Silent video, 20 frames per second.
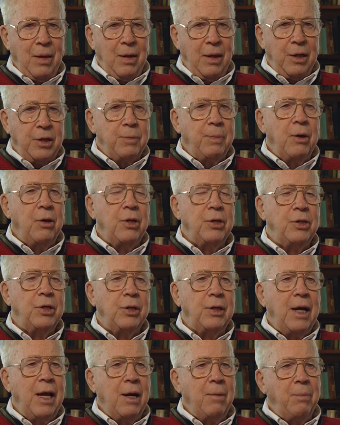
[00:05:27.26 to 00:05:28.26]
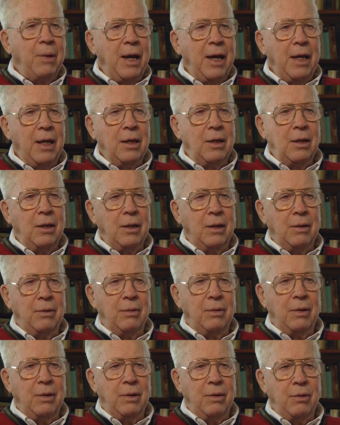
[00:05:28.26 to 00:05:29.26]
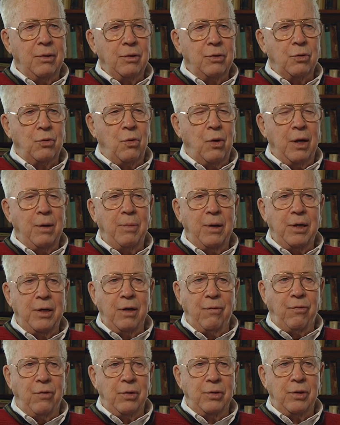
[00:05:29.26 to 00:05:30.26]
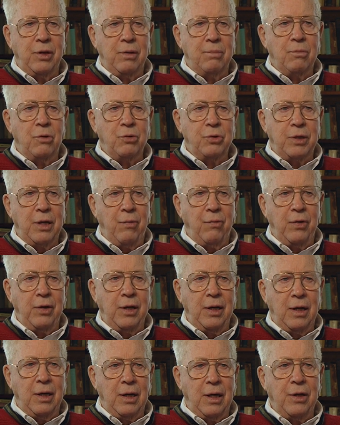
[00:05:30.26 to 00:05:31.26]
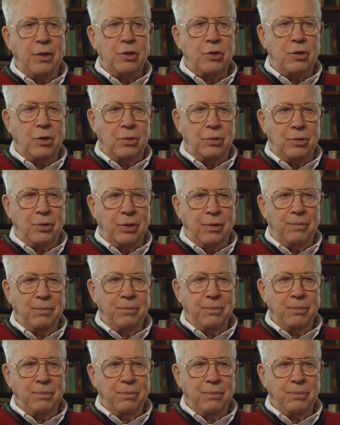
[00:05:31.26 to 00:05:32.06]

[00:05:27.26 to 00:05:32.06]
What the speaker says: experience at Camp Hale is quite a bit different than most every other soldier.